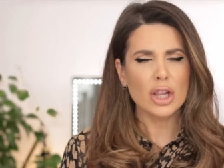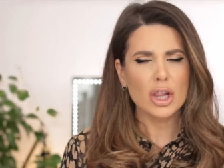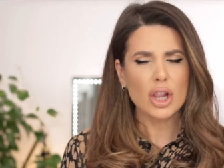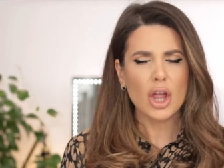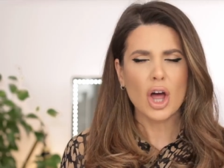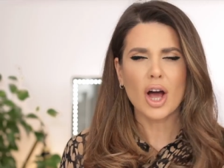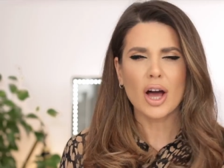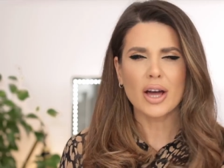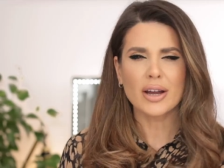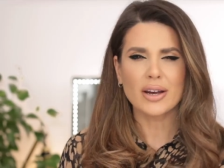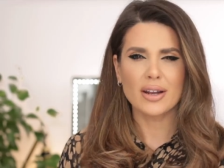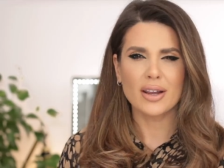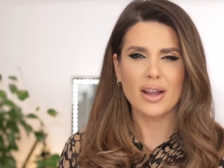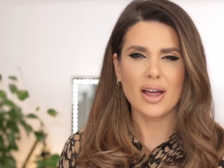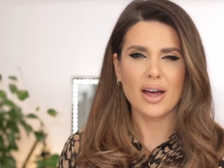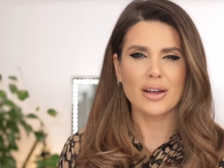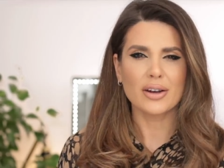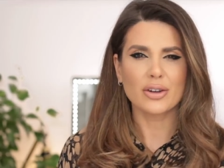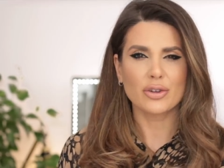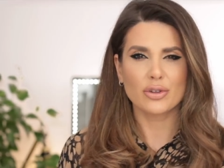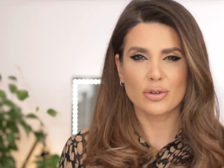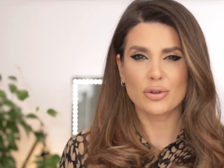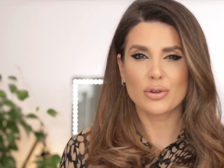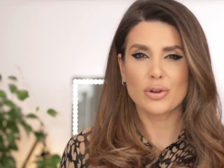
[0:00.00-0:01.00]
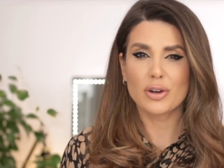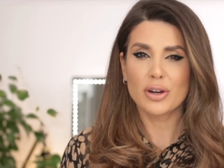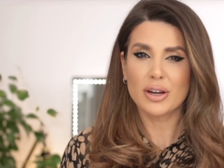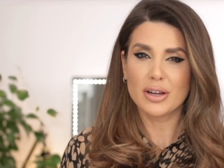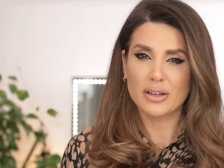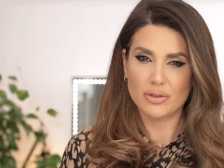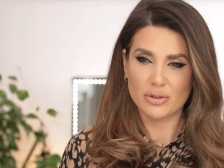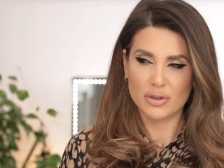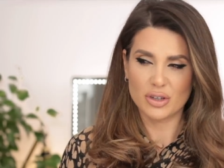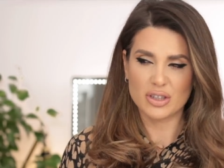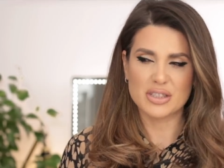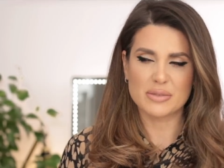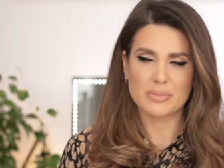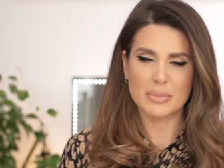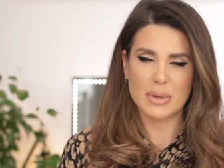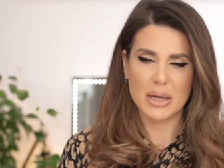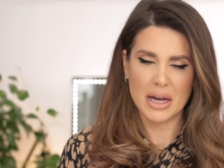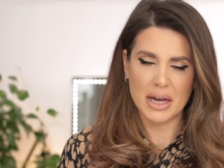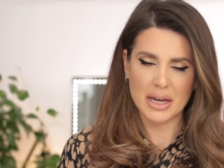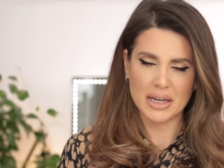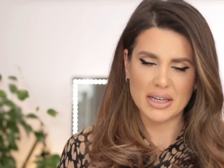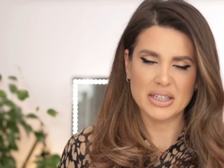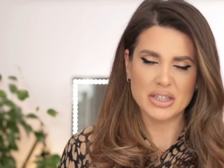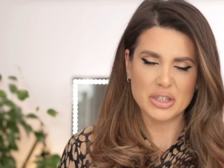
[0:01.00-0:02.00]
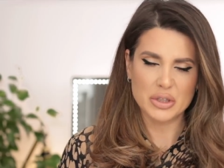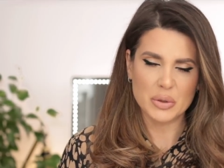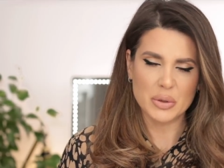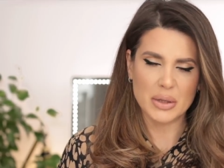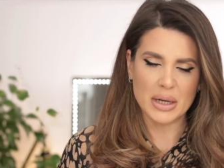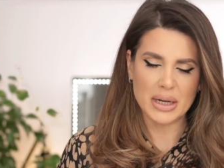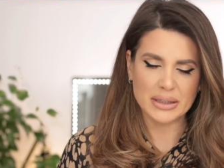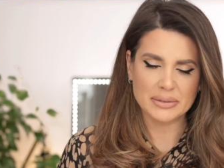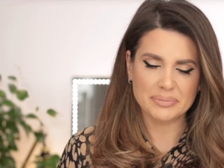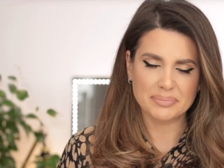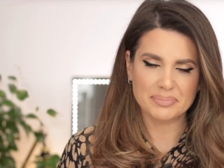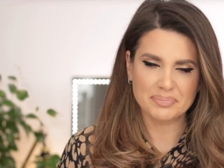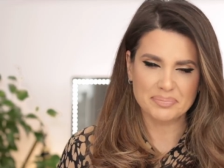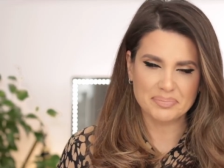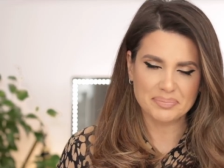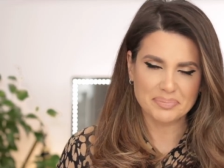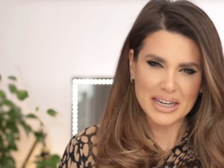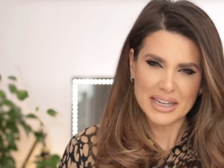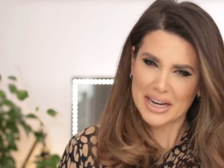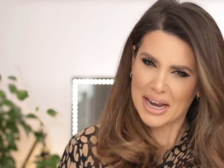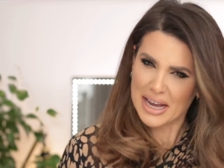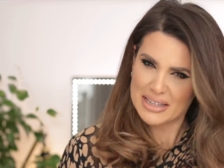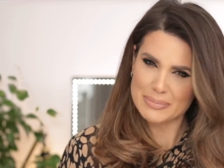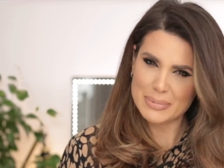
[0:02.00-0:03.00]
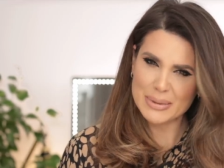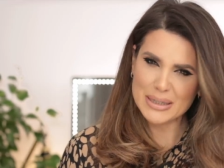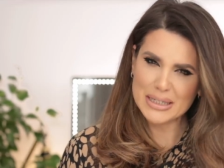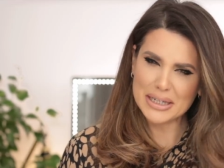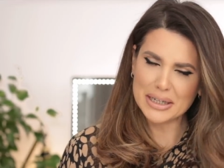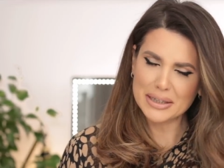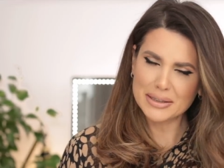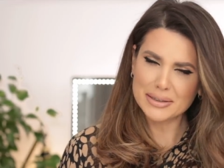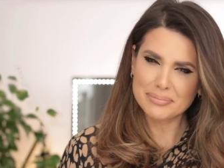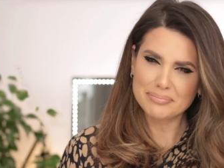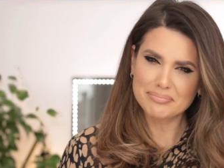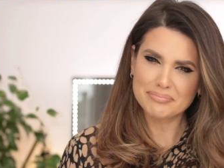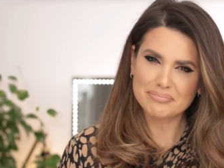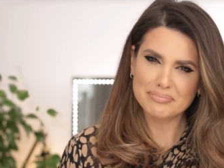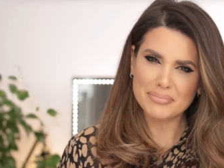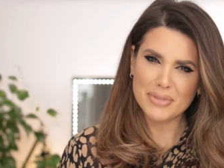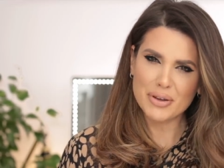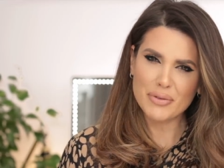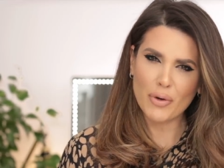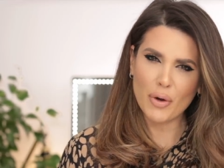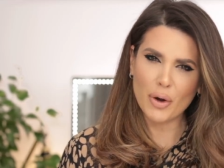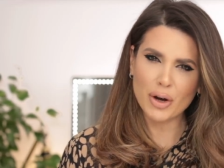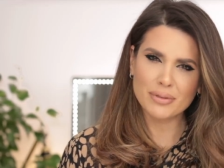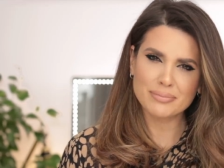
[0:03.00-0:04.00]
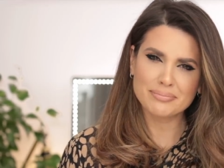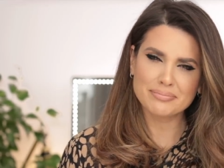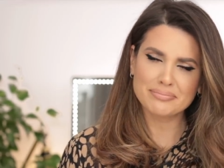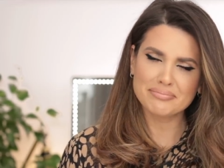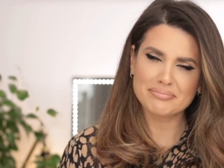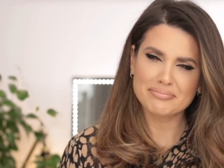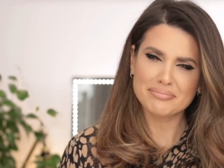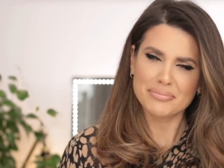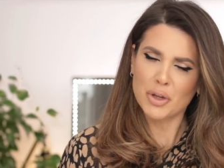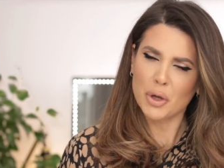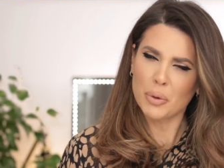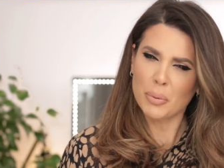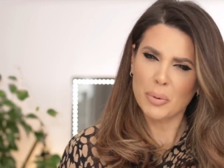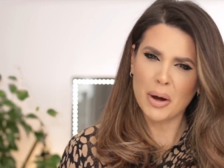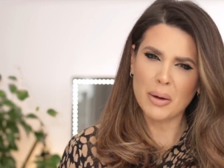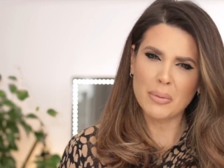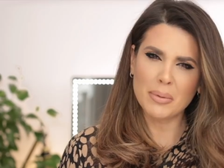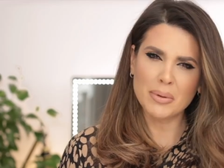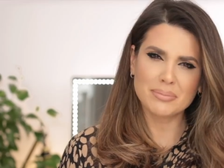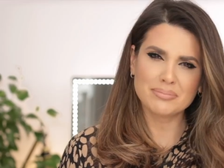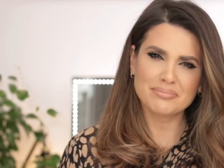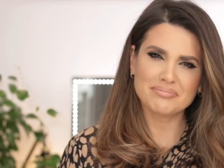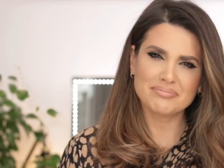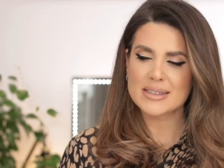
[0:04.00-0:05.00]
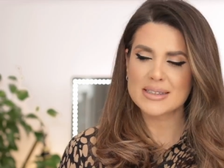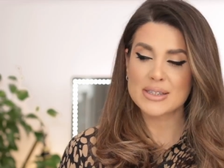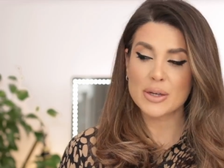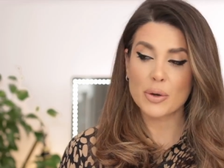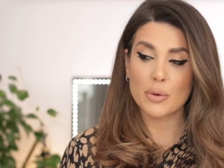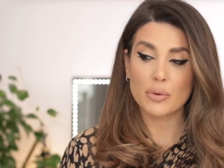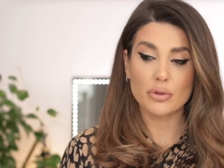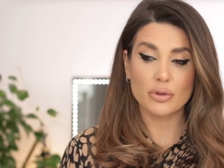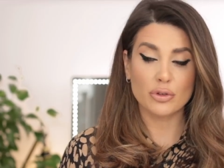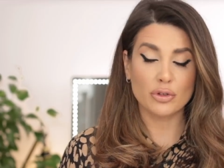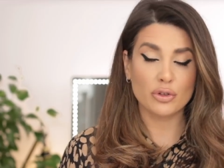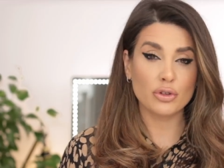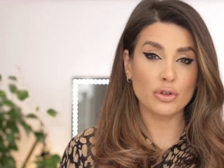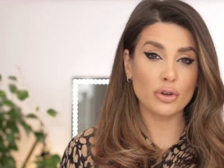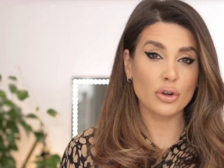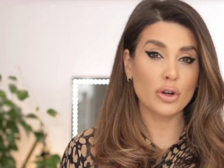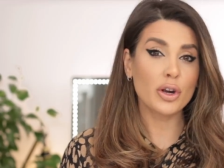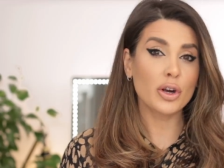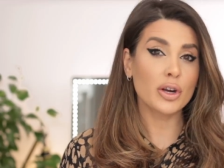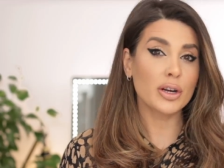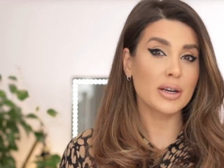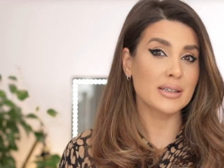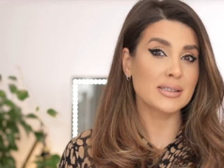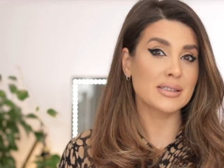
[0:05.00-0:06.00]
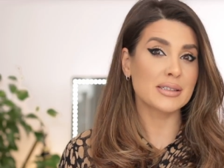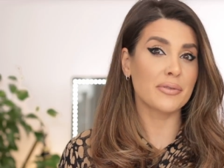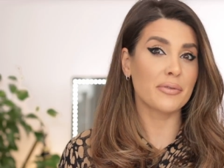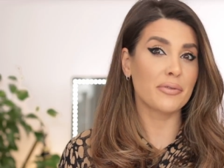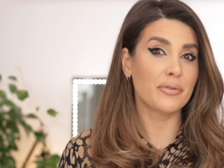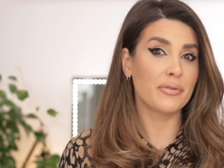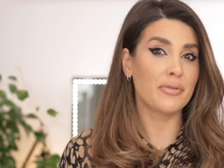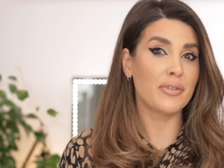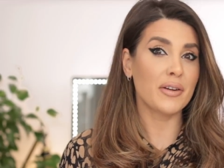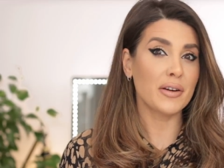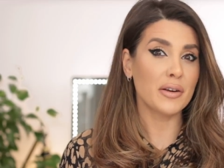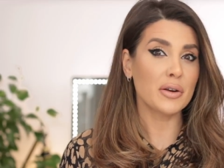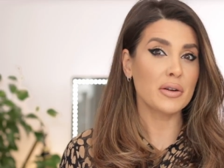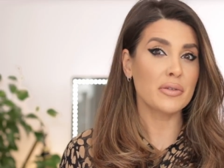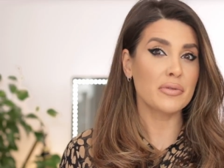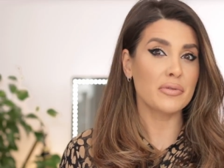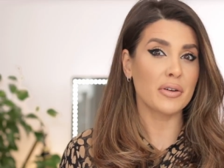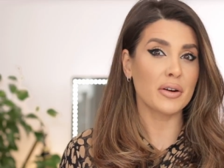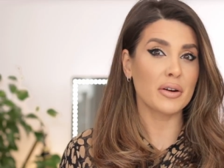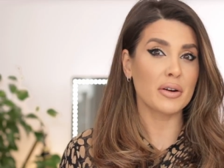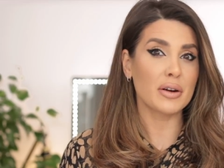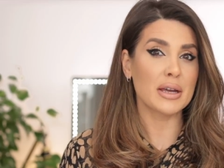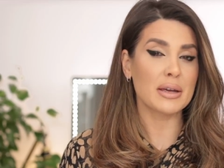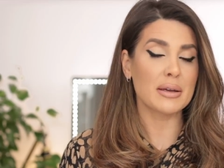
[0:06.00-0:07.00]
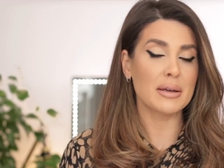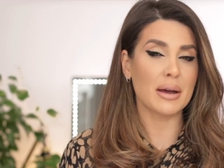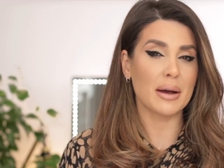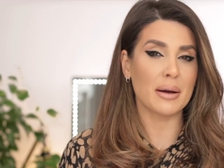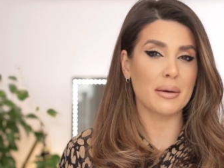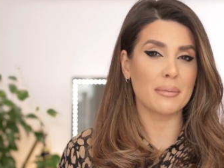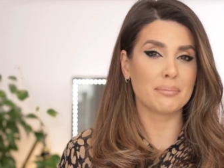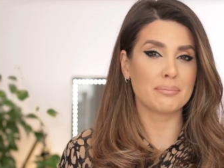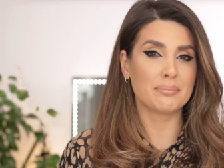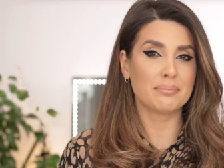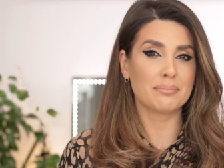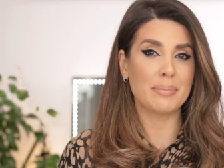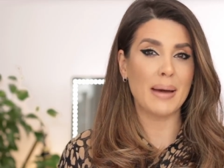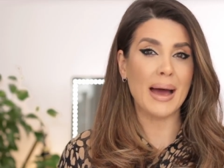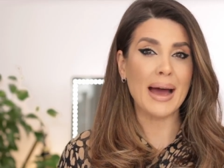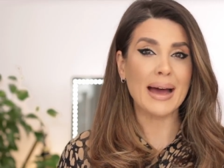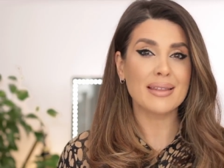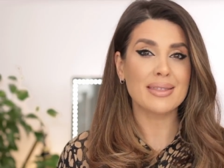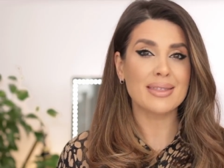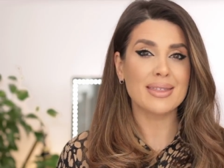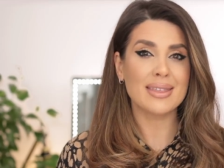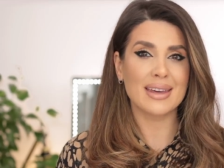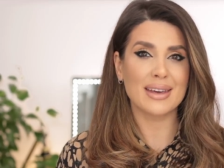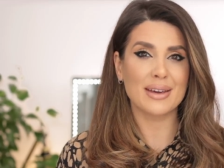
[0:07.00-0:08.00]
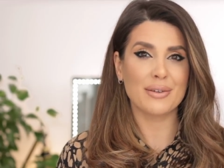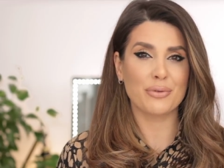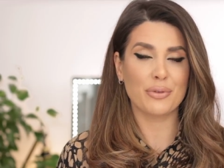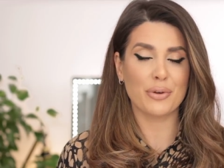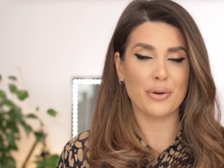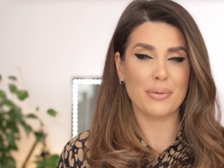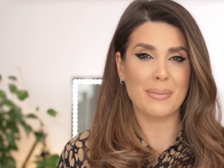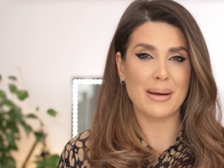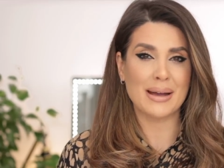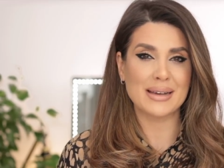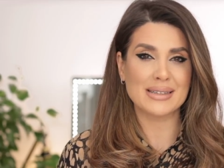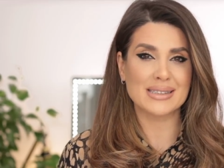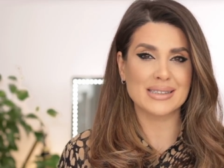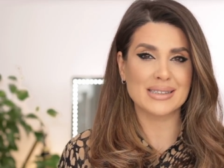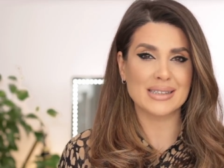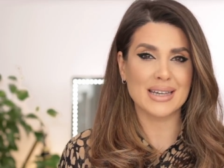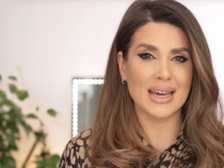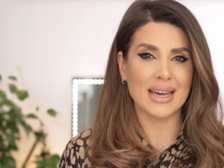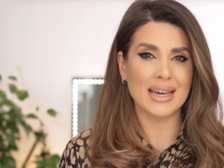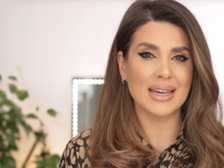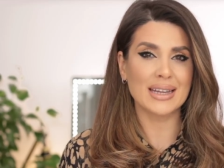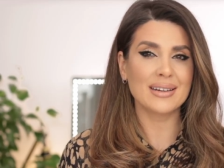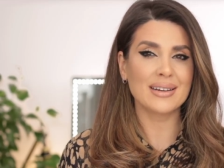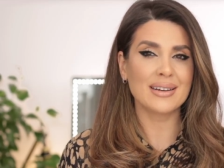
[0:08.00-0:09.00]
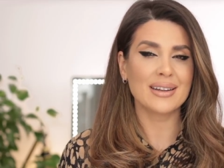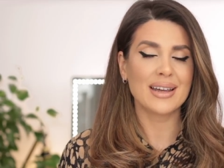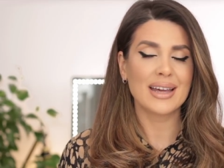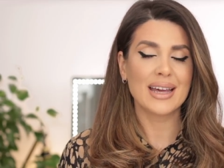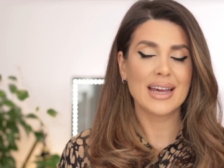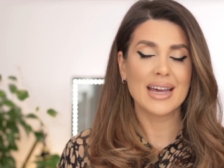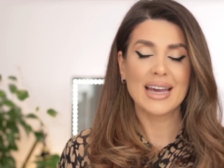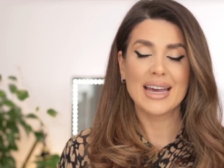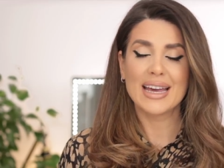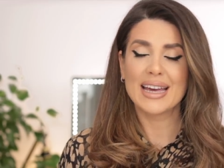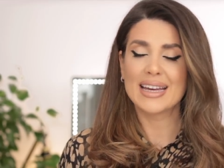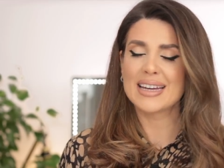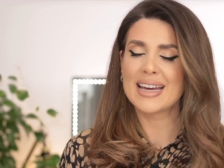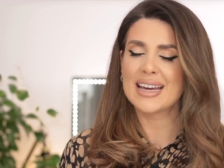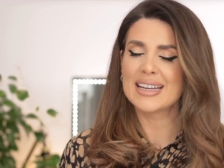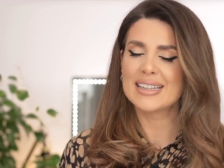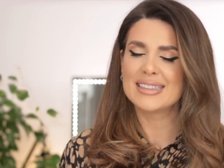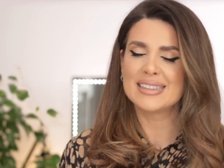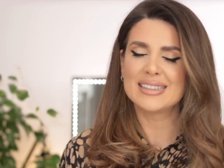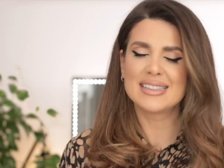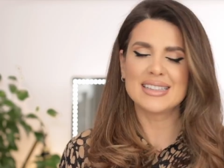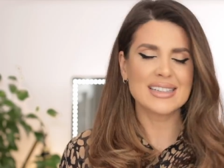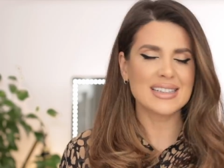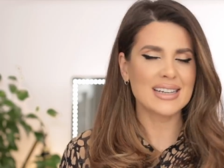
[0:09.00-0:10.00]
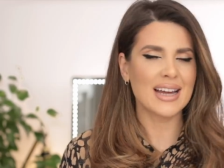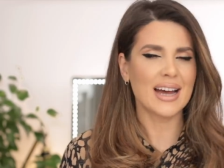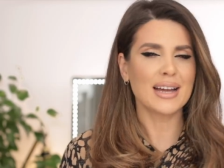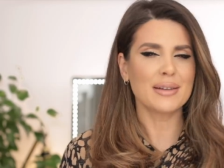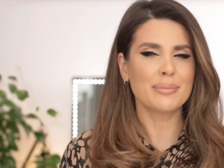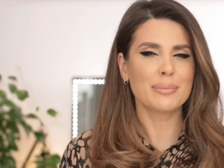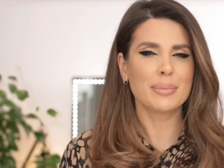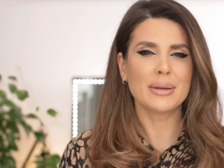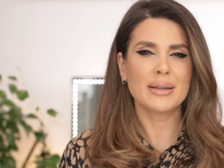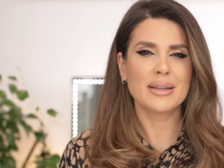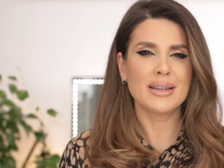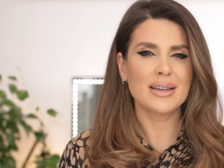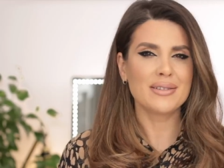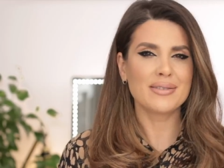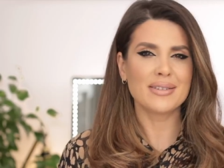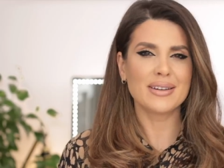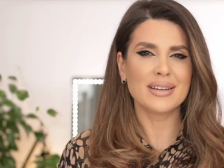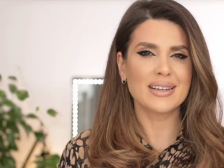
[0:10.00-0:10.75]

a lot a lot of sugar, and trust me, I can do that. It has been done before, no problem. So sugar is a very very bad thing for my skin, and I did not believe